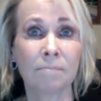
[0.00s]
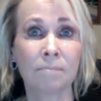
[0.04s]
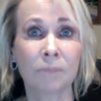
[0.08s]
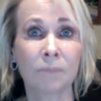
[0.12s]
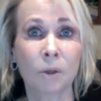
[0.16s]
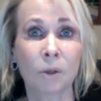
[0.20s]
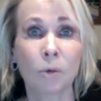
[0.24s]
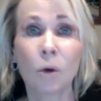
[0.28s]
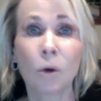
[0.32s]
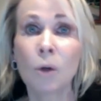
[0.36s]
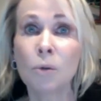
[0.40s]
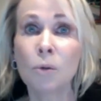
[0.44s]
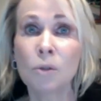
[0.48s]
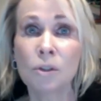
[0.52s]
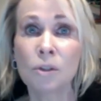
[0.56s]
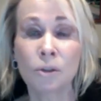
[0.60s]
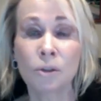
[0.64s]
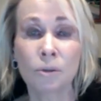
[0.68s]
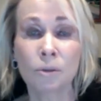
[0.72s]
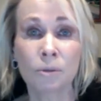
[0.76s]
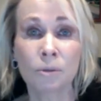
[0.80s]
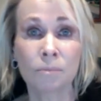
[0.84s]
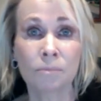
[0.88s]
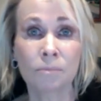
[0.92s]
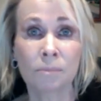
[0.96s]
quotes
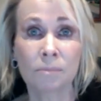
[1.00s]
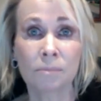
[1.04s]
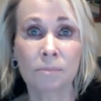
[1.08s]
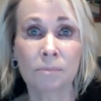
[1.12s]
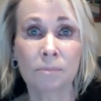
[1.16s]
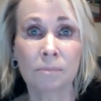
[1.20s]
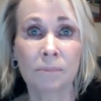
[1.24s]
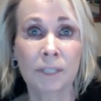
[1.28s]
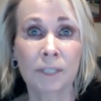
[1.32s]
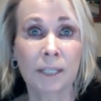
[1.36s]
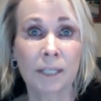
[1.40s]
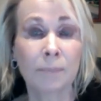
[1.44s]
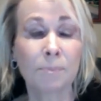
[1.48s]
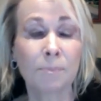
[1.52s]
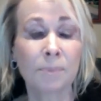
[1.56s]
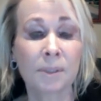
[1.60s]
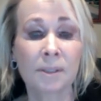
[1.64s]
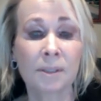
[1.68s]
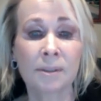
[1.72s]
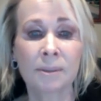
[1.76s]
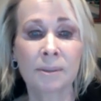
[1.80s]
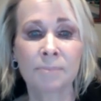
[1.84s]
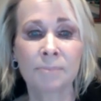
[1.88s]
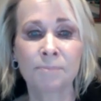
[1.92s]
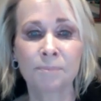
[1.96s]
or tips.